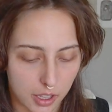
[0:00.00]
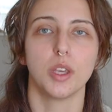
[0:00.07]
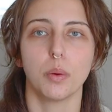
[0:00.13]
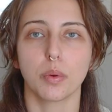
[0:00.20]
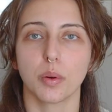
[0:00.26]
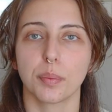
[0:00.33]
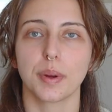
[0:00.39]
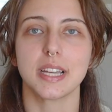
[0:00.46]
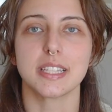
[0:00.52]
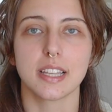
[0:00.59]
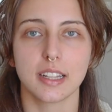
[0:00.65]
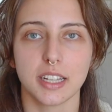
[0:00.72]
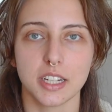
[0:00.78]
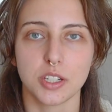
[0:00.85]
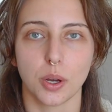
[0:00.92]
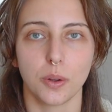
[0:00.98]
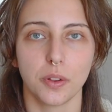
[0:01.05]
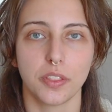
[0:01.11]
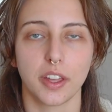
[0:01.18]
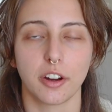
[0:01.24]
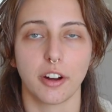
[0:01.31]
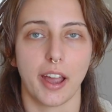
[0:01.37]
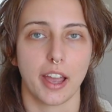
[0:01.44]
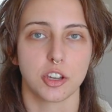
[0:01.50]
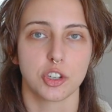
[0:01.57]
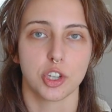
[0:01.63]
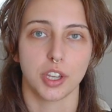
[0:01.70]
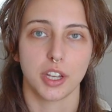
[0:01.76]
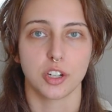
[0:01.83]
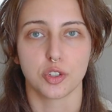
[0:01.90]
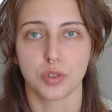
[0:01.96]
you were recently told that you're
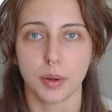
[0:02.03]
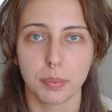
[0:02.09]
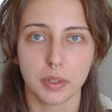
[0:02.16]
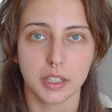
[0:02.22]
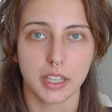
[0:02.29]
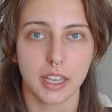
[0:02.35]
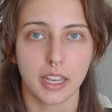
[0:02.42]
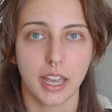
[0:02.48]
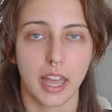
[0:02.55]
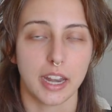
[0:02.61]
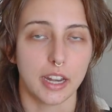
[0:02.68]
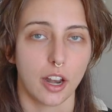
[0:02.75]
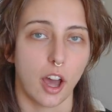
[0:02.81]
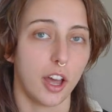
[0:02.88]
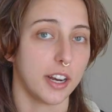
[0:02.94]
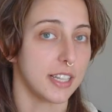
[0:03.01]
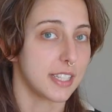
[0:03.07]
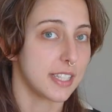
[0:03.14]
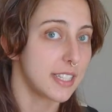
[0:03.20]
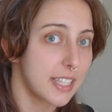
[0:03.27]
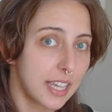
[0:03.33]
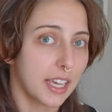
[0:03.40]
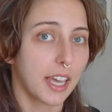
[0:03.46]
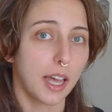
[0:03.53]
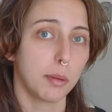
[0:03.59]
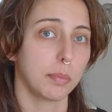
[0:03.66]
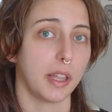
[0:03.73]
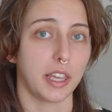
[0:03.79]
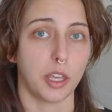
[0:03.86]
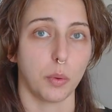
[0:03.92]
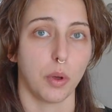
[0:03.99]
actually a triple D and not a C
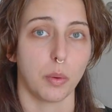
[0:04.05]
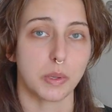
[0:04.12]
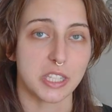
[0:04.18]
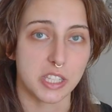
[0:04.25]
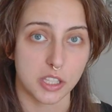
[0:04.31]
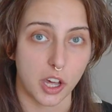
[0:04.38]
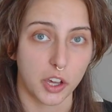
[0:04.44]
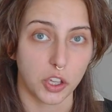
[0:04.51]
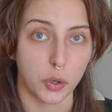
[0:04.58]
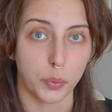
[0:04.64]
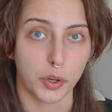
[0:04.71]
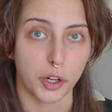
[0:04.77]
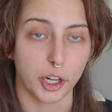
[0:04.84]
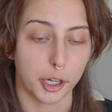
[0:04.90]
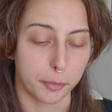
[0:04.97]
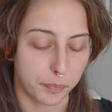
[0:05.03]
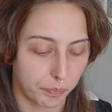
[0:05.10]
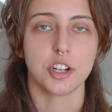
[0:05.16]
cup like you always thought you were,